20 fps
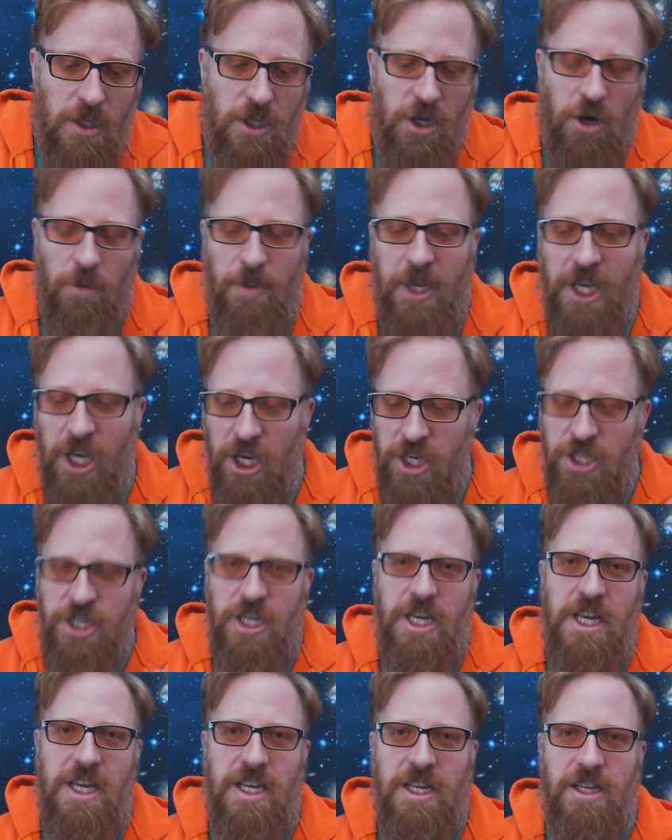
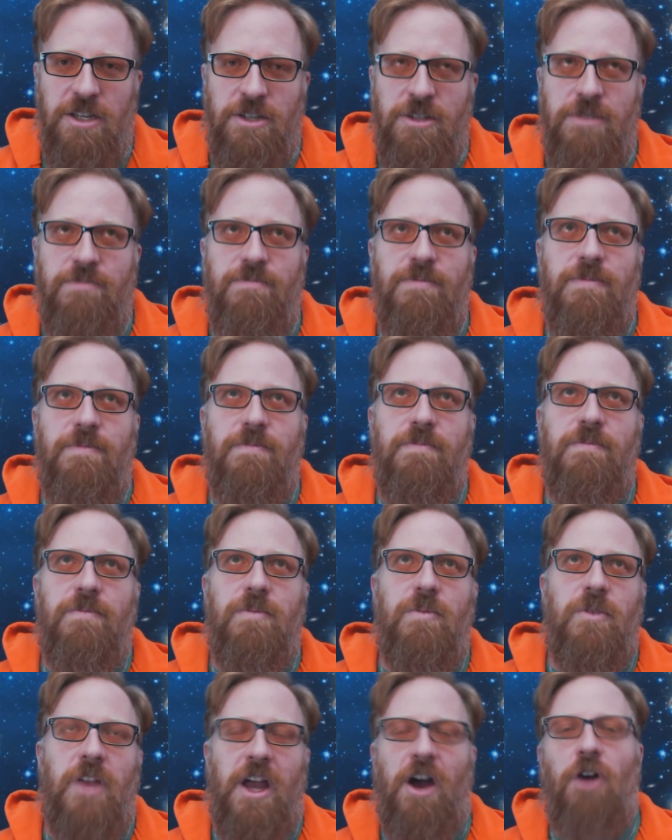because
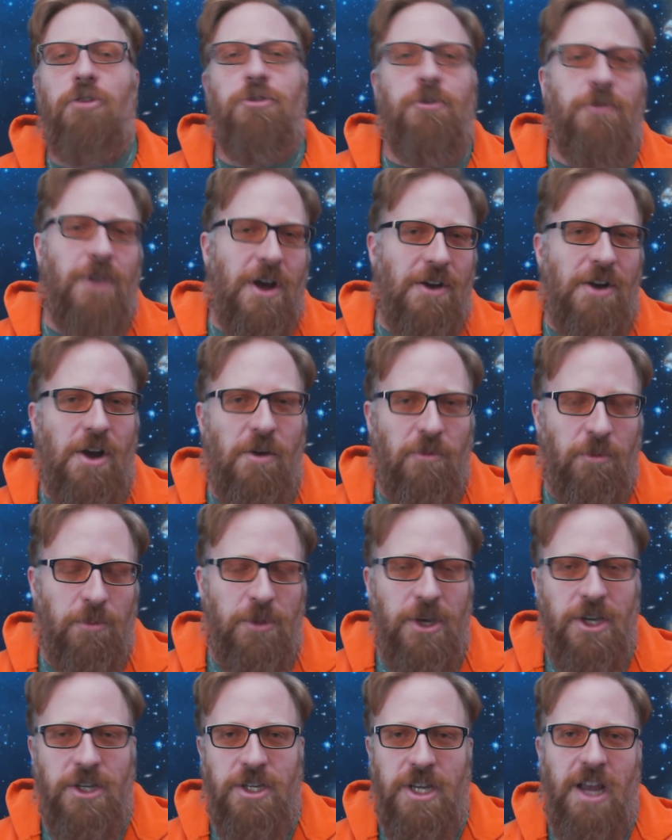they also found out from
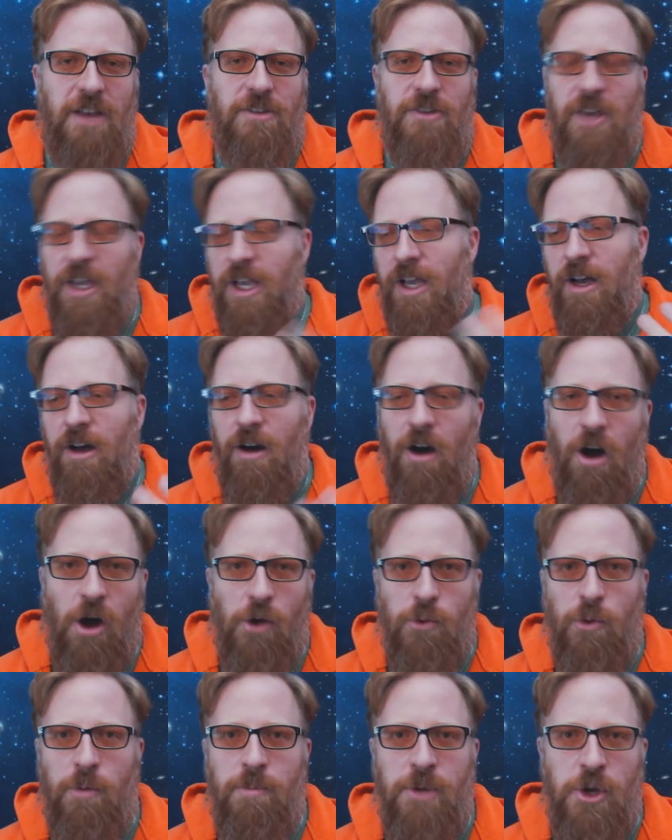this, she has like a
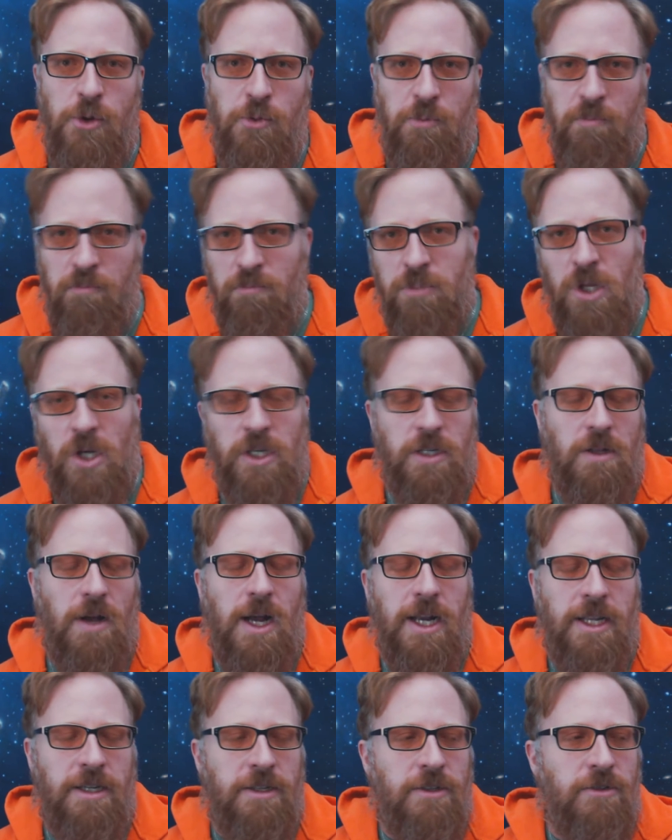autoimmune blood
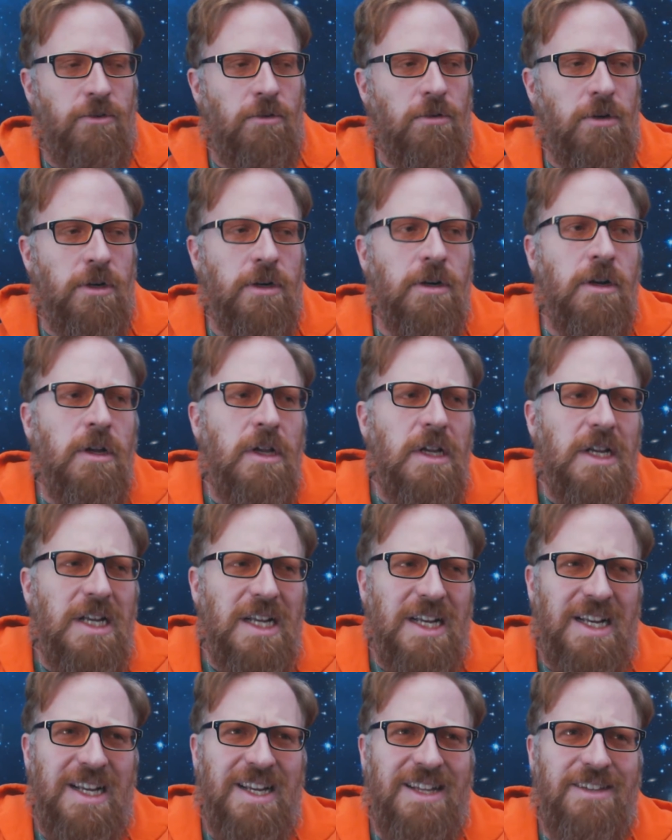clotting disorder.
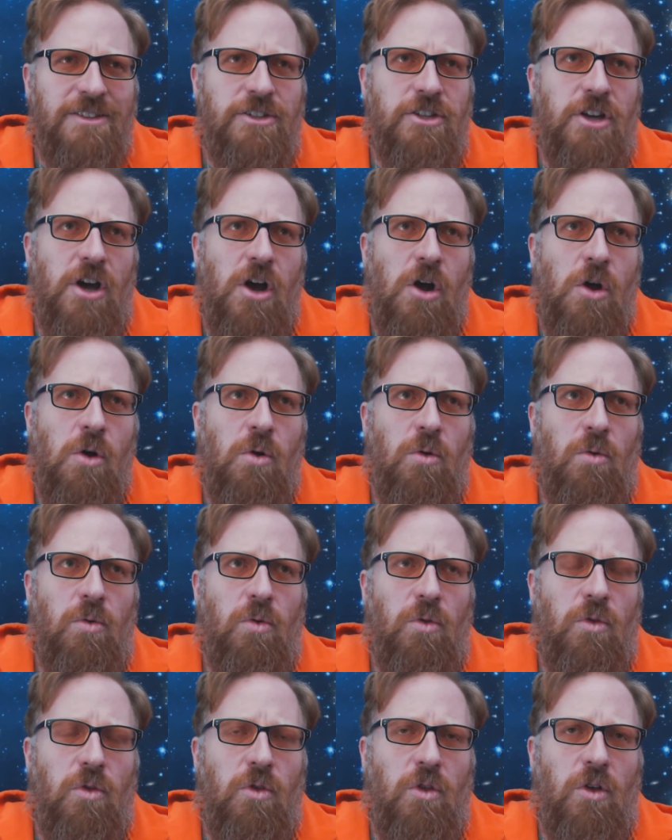And so
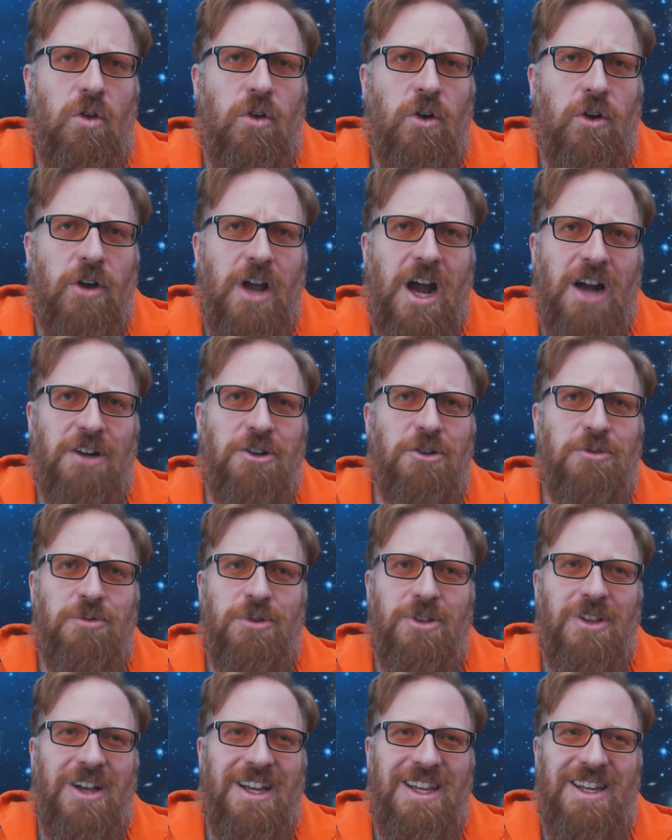her doctors
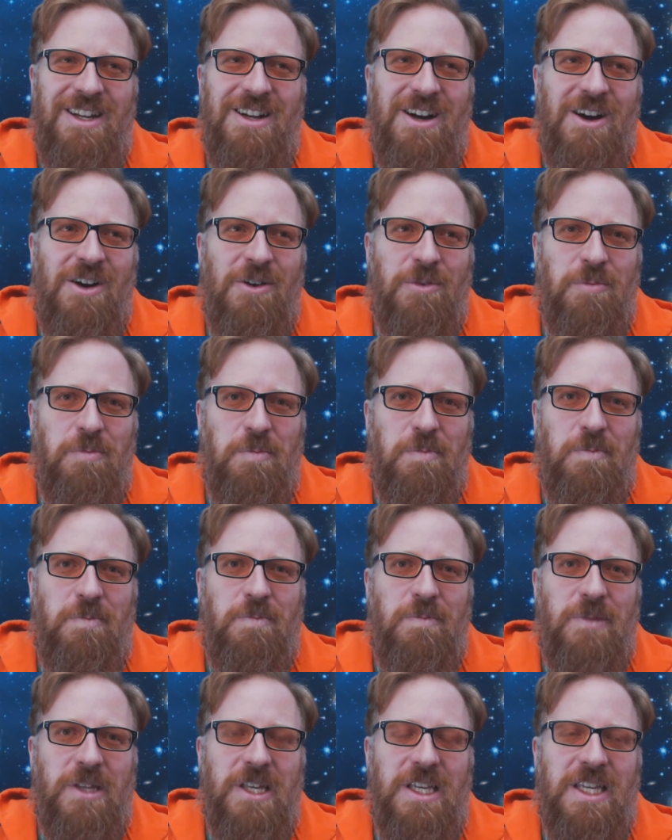were like,
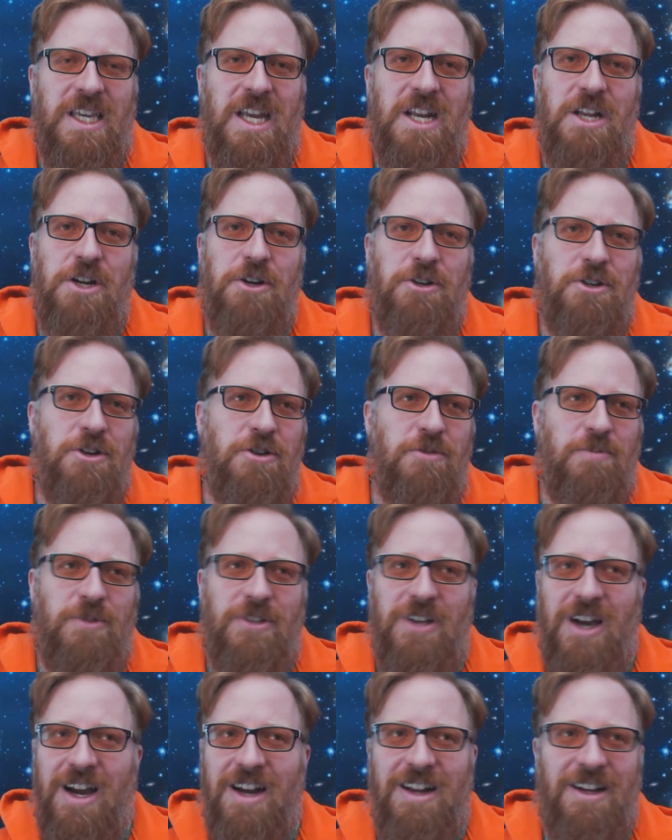getting your tubes
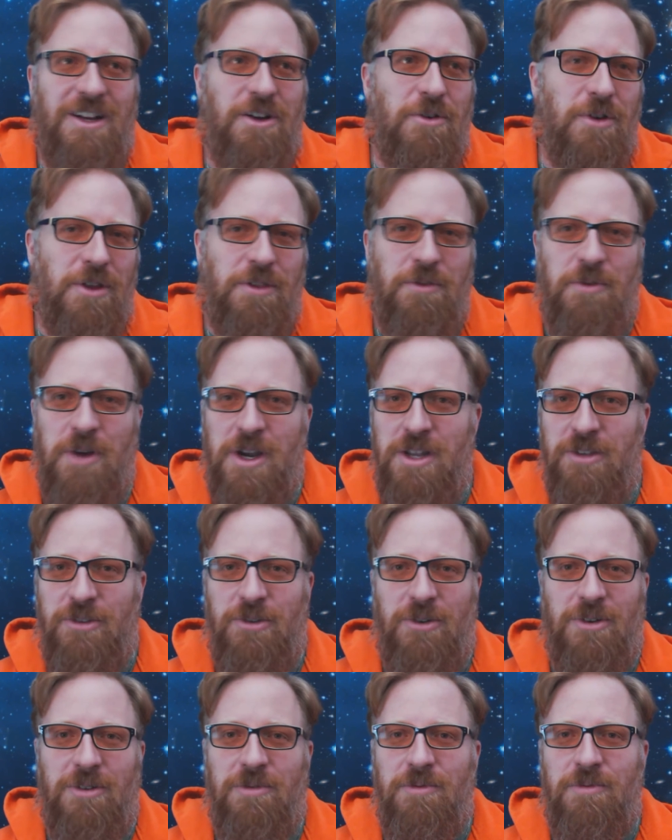tied and going through any
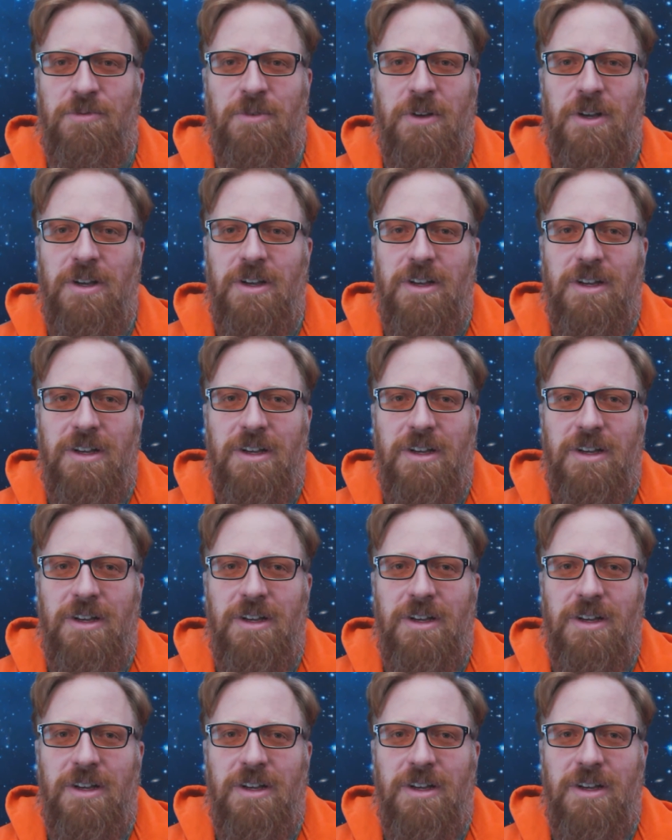sort of